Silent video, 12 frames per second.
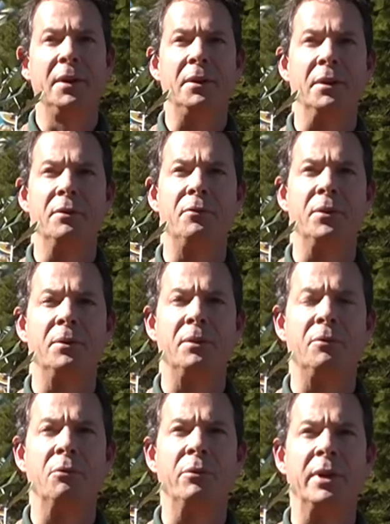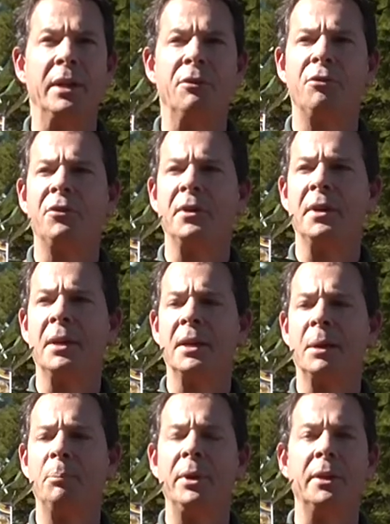you know, if, you, are really interested in
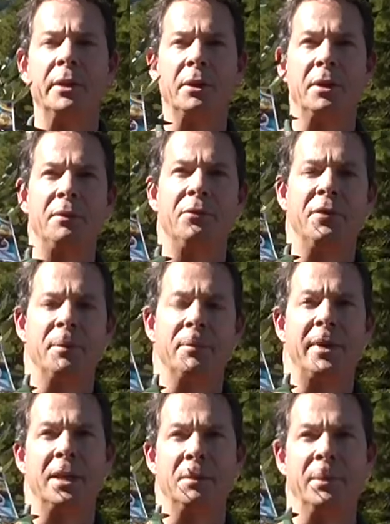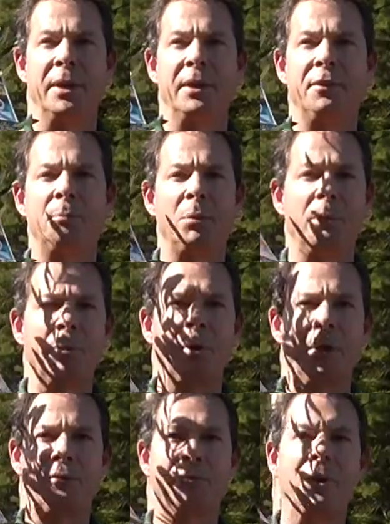uh, pickling olives, um, Calamata is probably
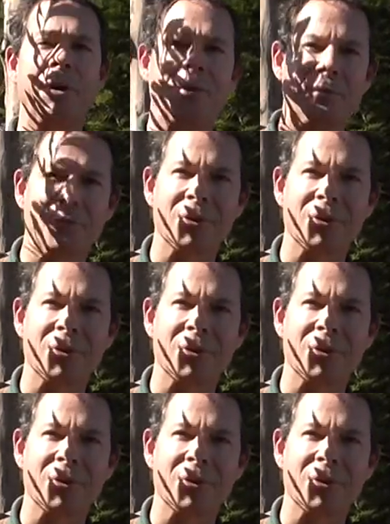one of the finest